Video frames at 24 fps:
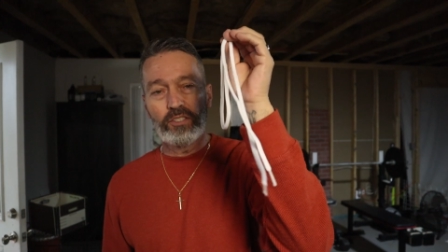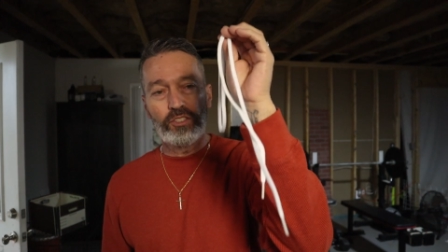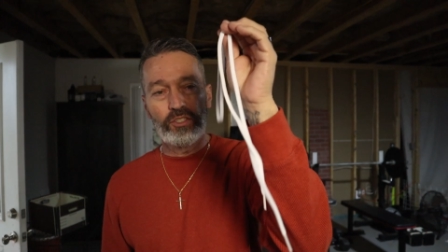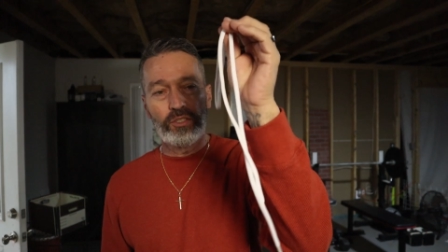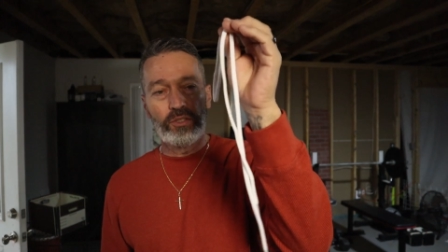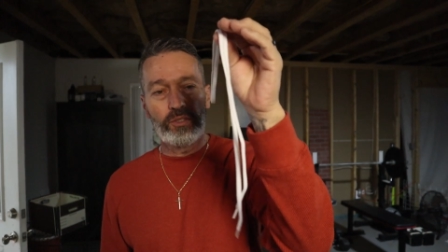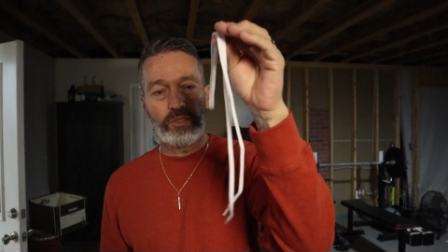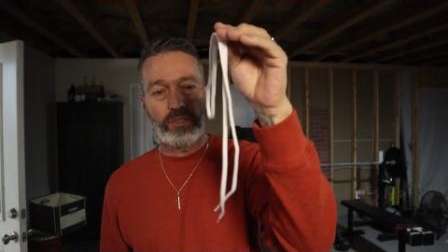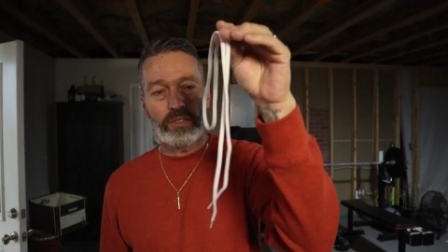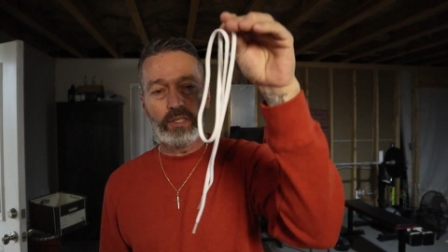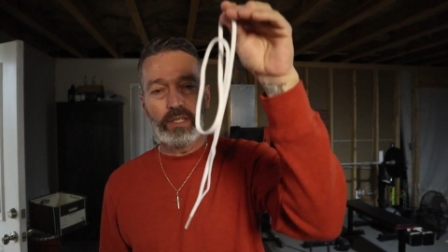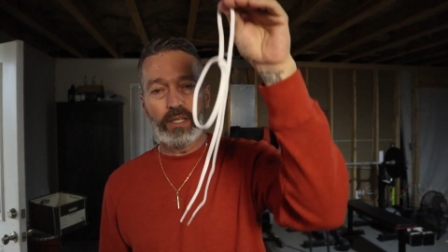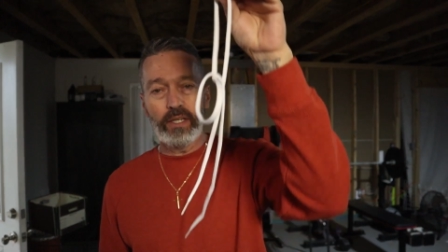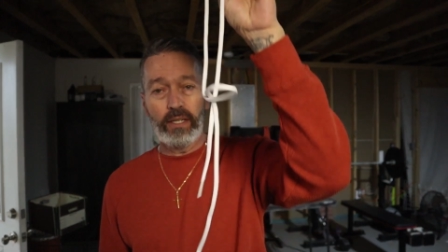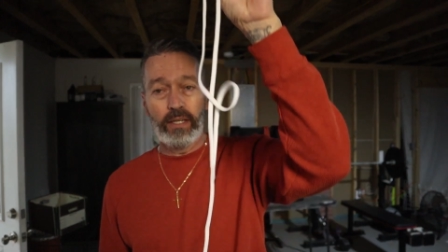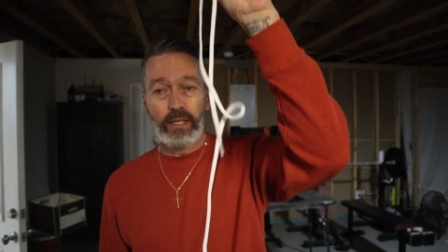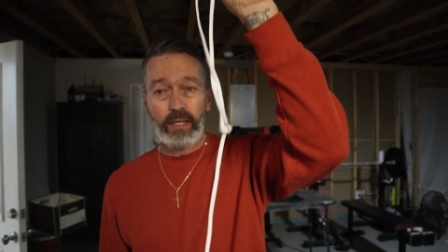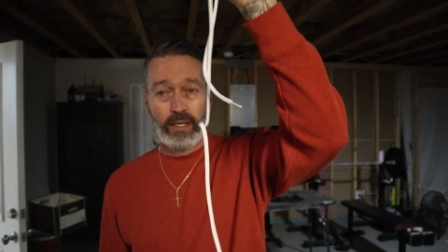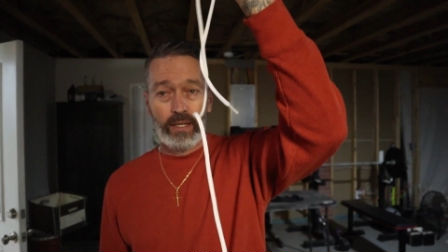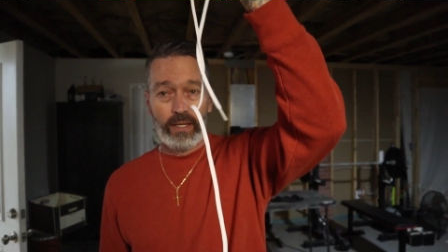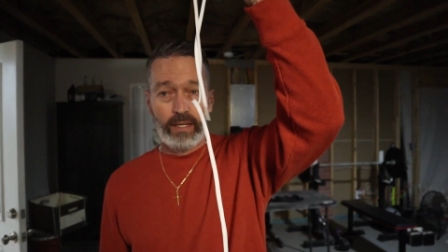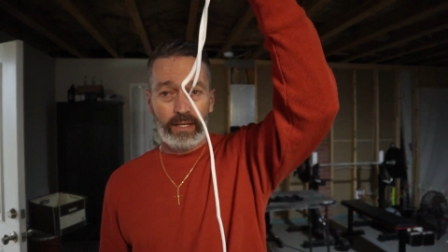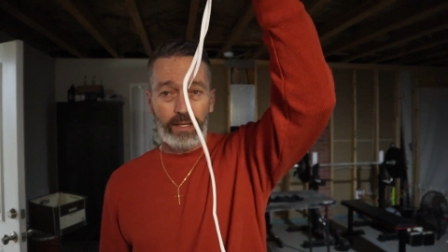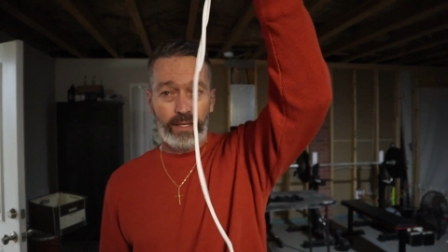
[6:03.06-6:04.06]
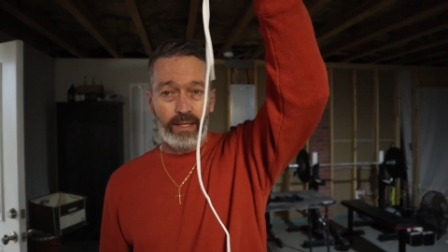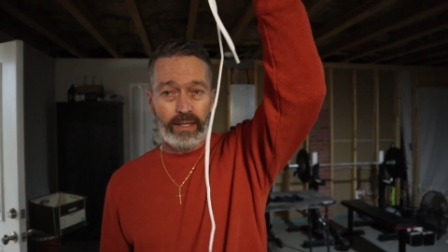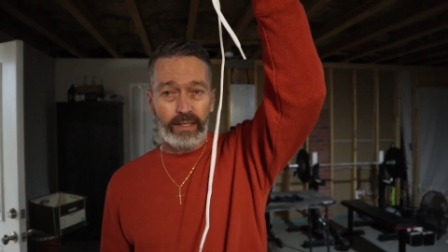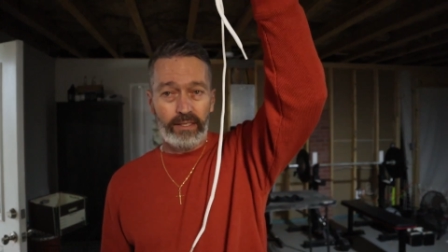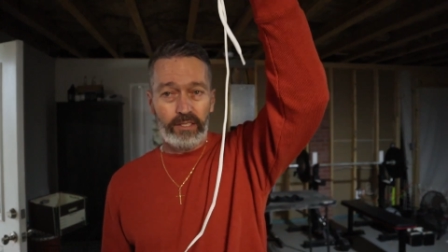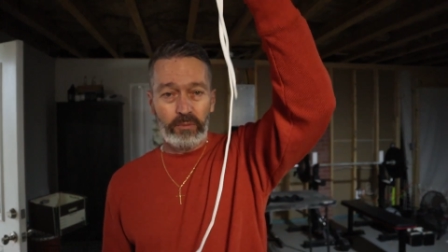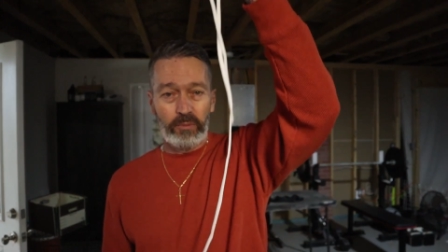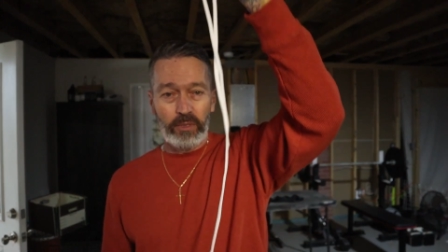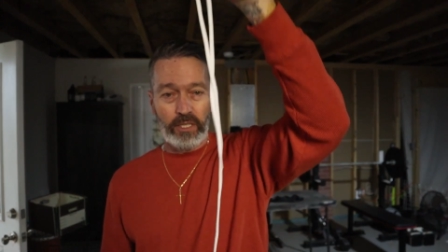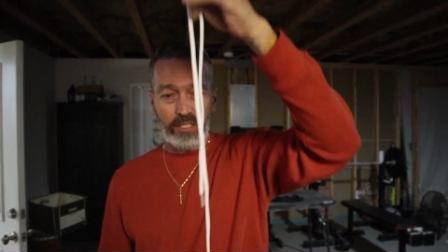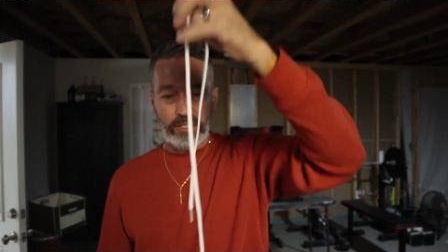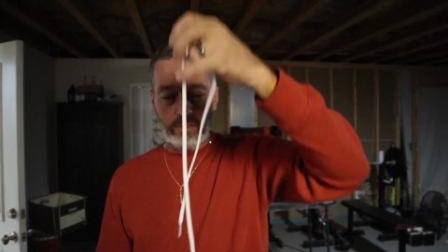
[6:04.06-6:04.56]
shoestring. I had
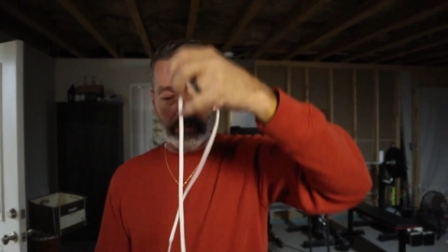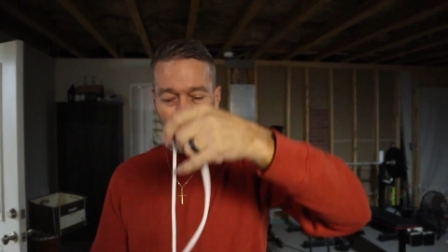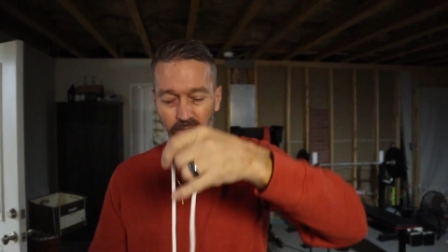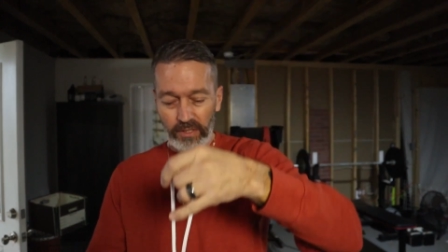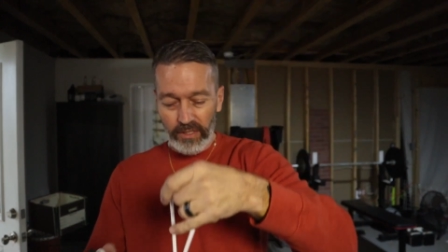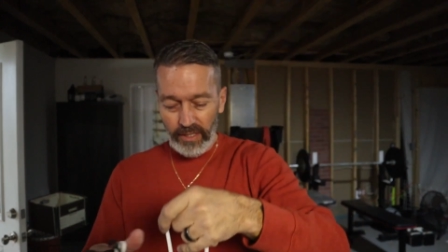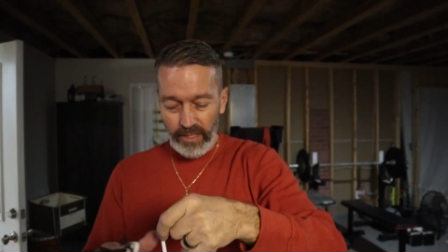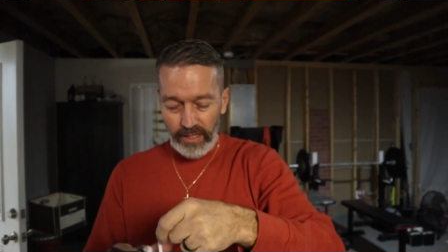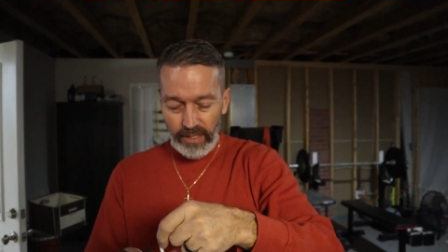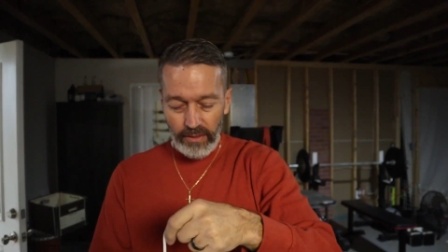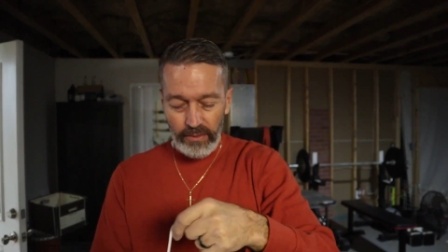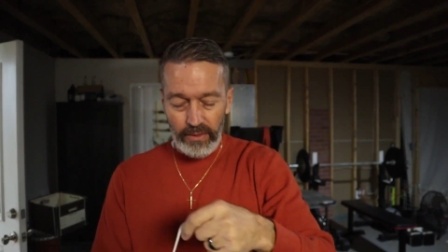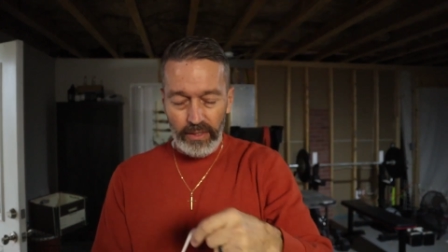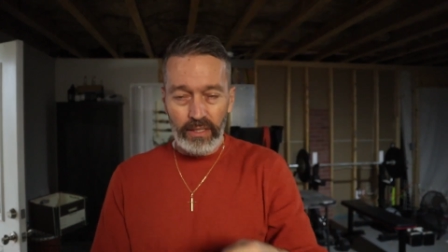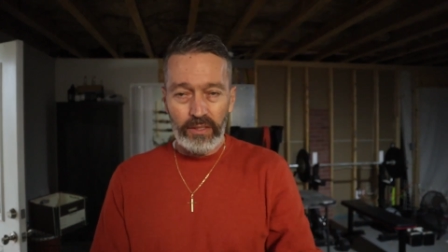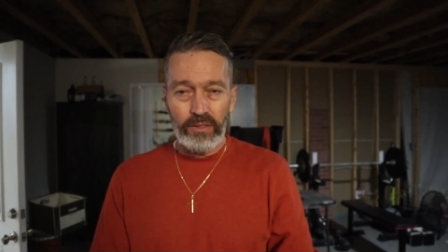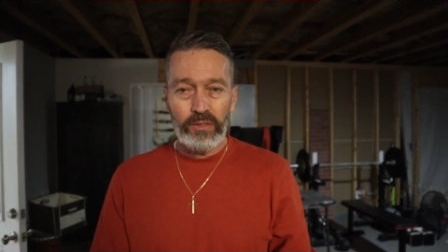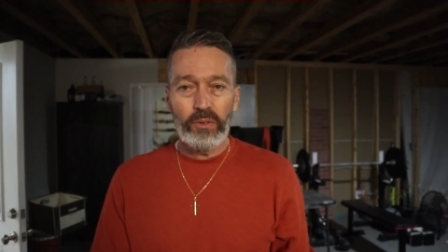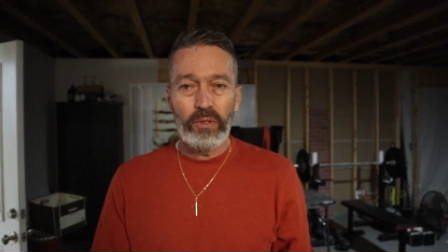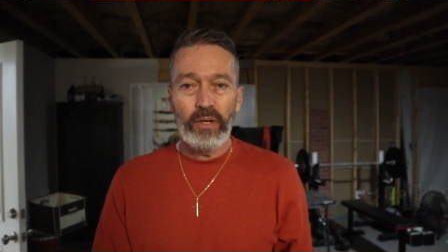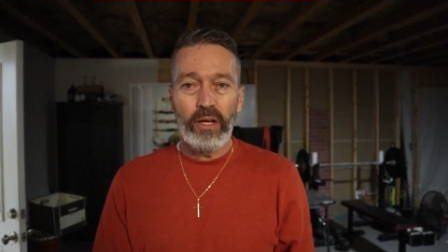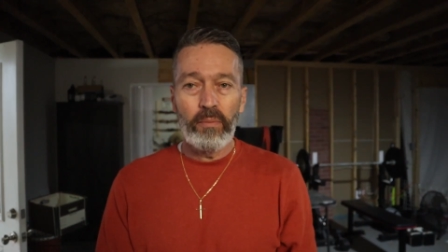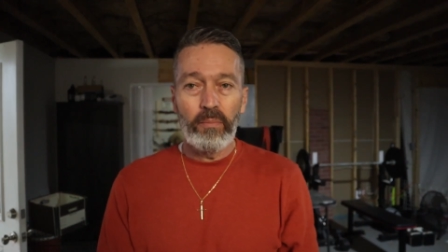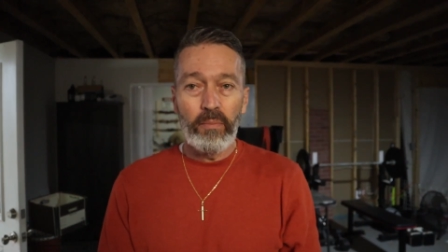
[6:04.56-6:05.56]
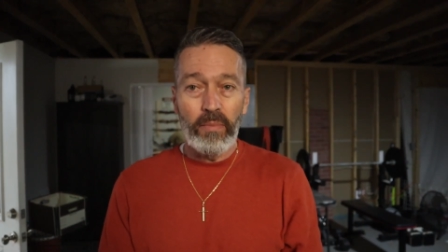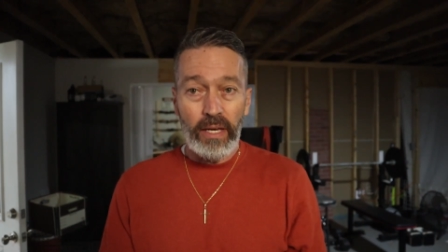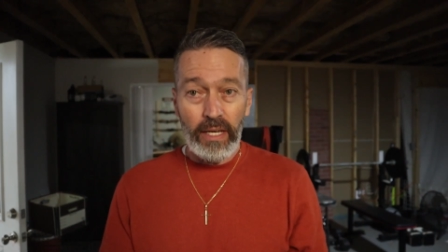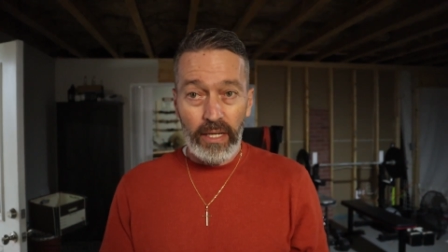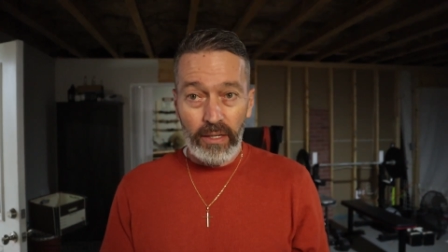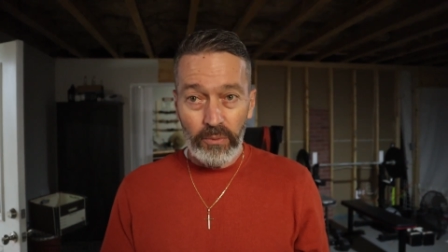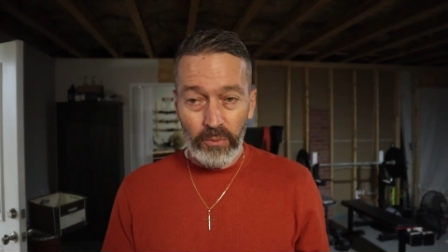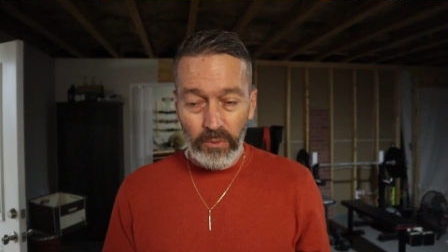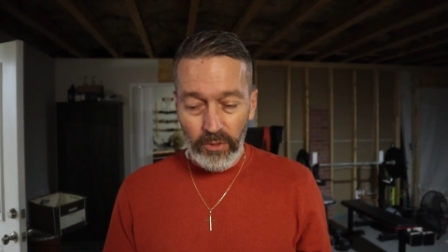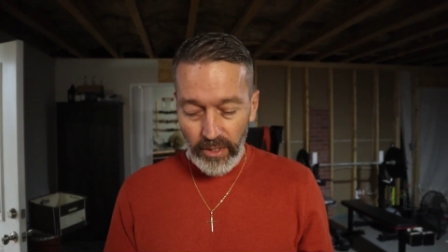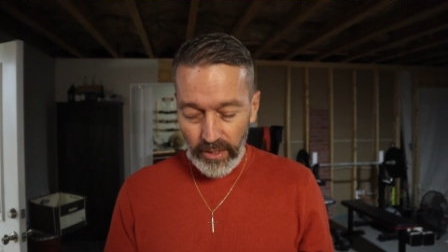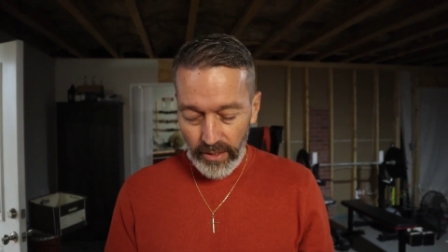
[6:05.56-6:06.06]
some extra ones laying around, so I
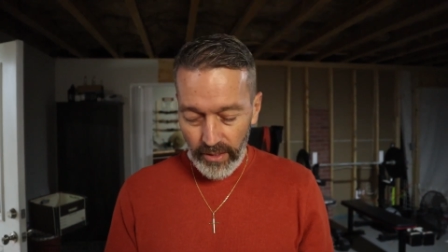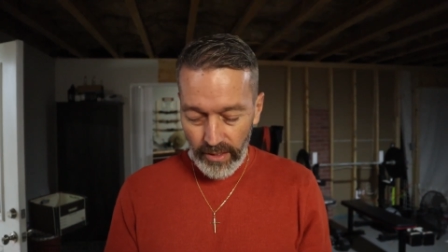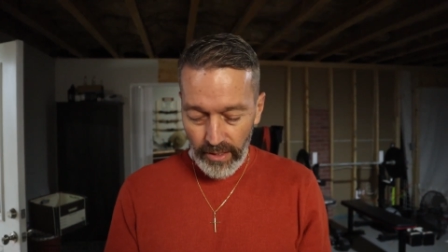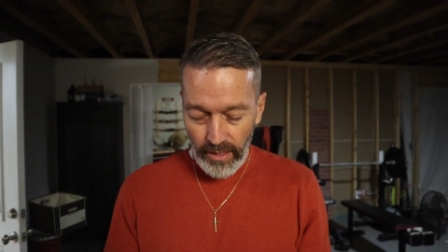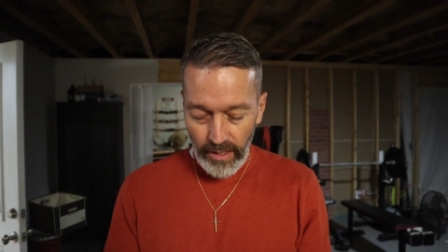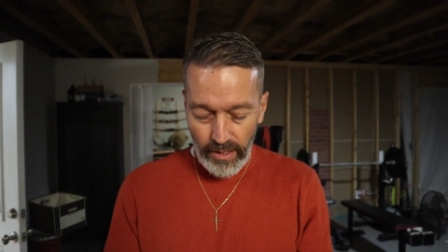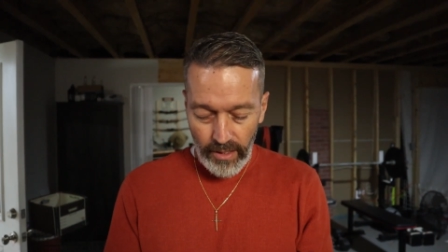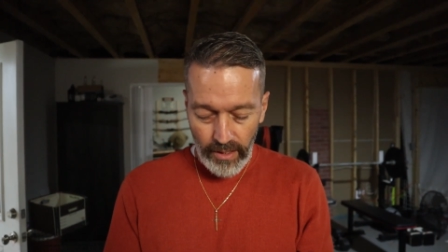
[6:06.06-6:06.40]
made one.